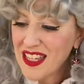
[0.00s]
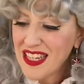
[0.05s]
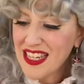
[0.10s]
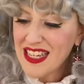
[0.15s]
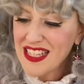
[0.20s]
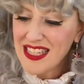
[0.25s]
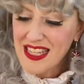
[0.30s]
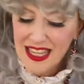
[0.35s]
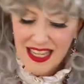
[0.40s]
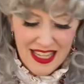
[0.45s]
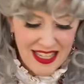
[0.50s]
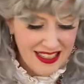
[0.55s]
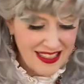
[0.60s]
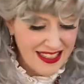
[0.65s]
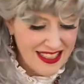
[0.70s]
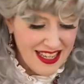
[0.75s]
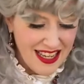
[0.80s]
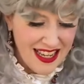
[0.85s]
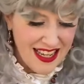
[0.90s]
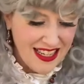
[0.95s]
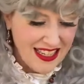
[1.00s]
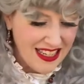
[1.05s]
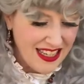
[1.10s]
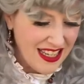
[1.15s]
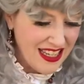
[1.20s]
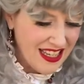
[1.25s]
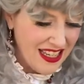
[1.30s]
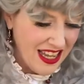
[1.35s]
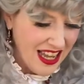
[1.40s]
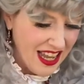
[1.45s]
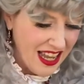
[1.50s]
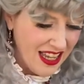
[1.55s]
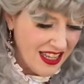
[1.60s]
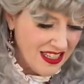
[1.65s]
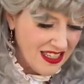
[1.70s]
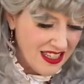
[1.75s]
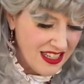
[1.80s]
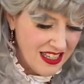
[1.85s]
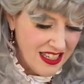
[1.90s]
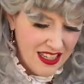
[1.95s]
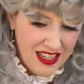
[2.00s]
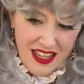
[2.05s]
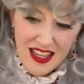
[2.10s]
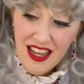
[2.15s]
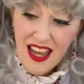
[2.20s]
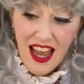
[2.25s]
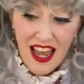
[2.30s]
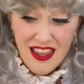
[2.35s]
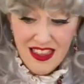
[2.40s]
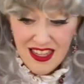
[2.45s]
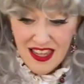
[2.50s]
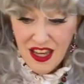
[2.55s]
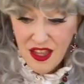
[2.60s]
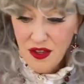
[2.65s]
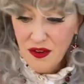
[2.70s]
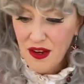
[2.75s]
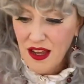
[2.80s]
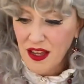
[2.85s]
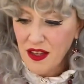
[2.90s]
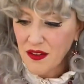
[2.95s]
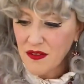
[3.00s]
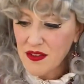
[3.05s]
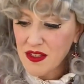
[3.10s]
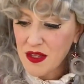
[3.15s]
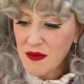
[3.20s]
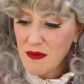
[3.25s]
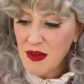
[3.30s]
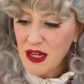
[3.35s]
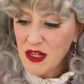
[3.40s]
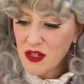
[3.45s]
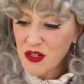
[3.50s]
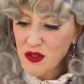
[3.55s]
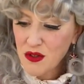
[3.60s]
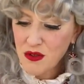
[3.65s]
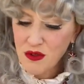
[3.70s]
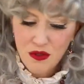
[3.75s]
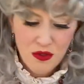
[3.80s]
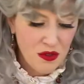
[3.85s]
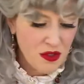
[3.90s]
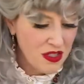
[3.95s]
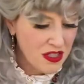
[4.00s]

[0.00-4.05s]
is that Hilda and Kit Kat and the other elves that make shoes